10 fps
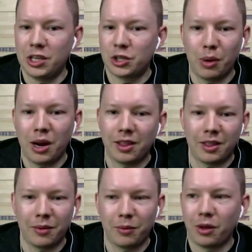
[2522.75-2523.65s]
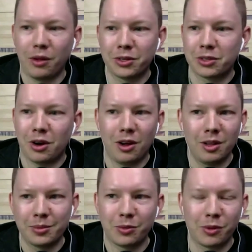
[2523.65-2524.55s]
month, with all those columns
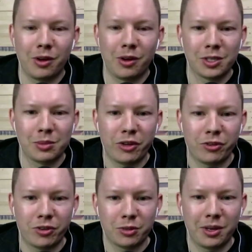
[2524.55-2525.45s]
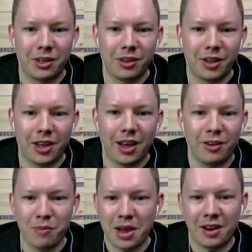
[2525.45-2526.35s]
and with all those metrics we can look at, you've
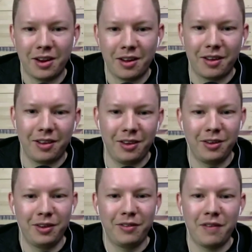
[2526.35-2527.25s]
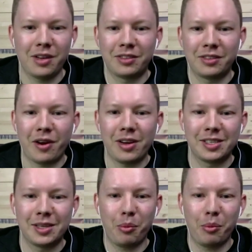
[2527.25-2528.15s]
made it. You, have given us a very
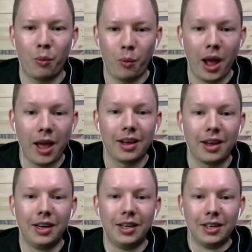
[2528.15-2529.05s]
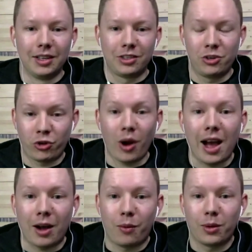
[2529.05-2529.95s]
simple way to track
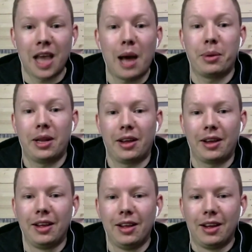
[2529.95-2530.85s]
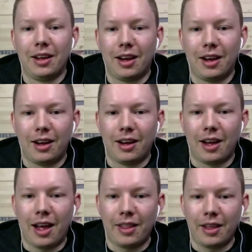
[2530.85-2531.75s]
what's happening. Uh,
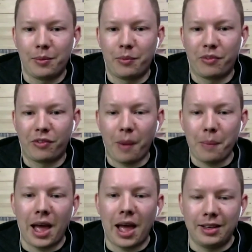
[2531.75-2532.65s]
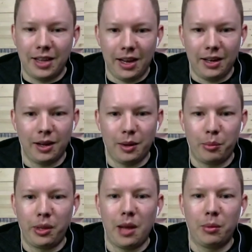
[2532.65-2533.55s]
and then from that data be
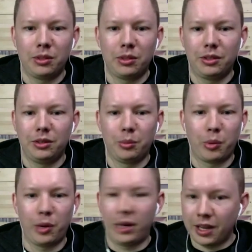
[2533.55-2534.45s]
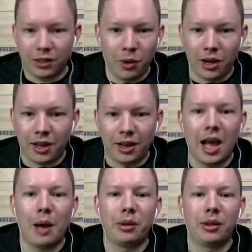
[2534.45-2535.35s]
able to predict what can
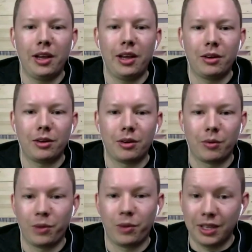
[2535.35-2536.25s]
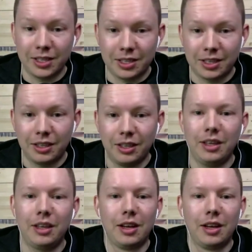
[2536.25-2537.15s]
happen later realistically
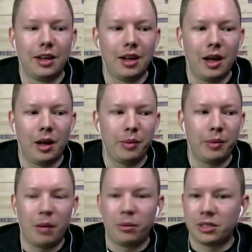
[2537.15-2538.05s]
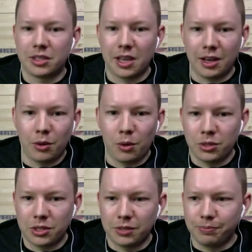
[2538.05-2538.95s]
uh, be able to set goals
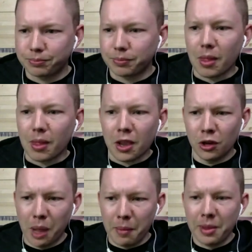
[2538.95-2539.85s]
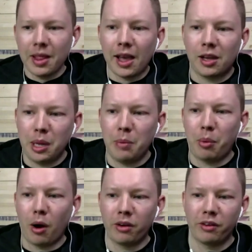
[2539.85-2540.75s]
and you know maybe that can be
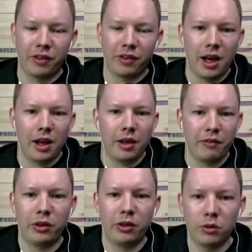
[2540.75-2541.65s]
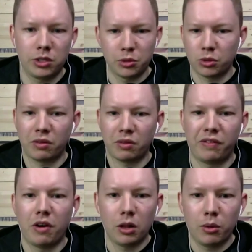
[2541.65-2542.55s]
part of uh, if we do some sort of a
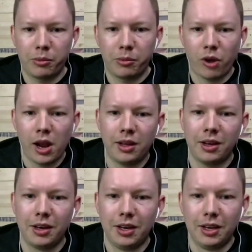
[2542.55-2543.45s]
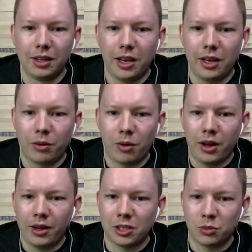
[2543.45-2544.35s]
follow-up training later on
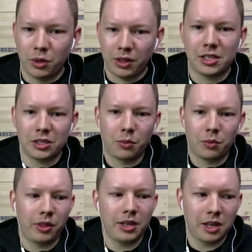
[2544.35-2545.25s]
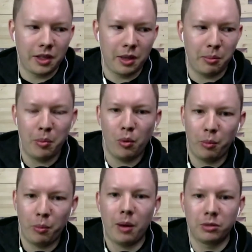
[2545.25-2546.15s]
because with this with this i think people will be
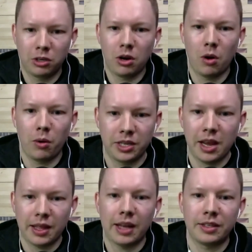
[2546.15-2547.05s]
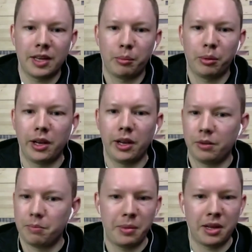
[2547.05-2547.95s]
able to go and take that template
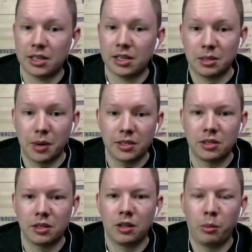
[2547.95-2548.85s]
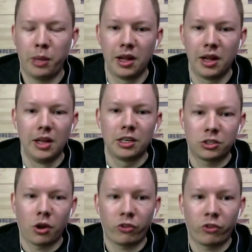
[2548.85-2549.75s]
maybe customize it a little bit
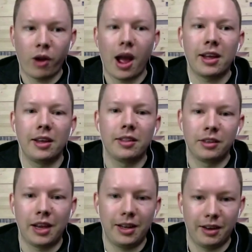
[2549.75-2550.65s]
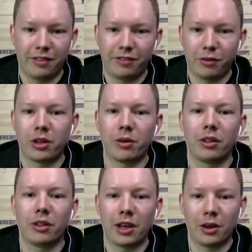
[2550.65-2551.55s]
start tracking the data for their
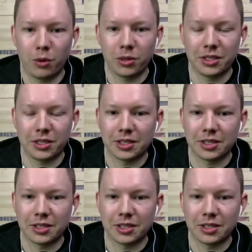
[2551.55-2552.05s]
online courses